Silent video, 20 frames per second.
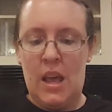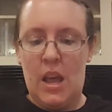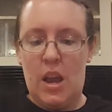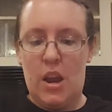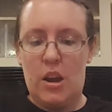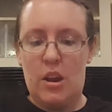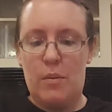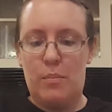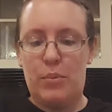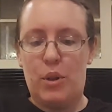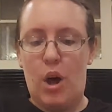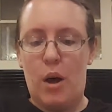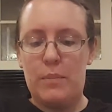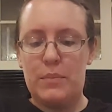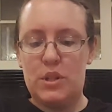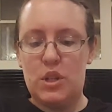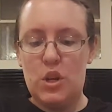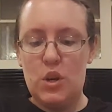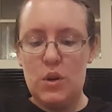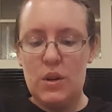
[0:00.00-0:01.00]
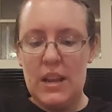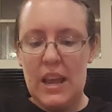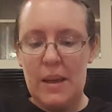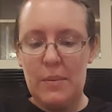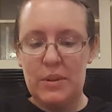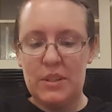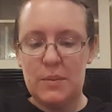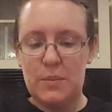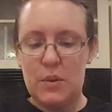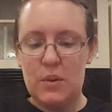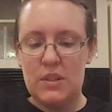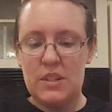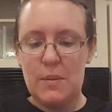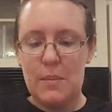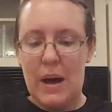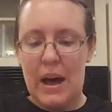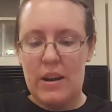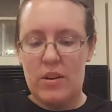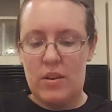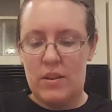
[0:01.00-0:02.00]
You're gonna plop 2 tablespoons of
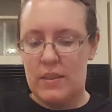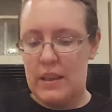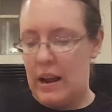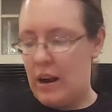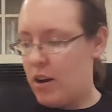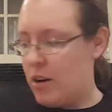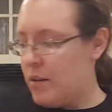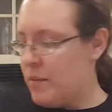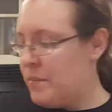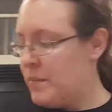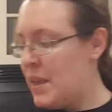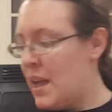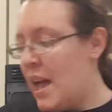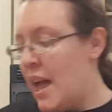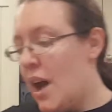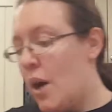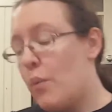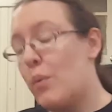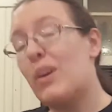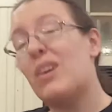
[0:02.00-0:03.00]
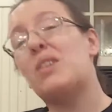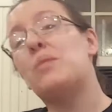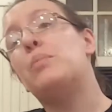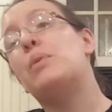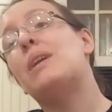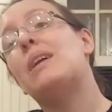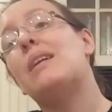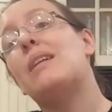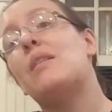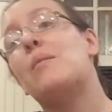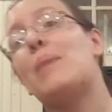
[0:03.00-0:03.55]
butter in there, and we're gonna put it in the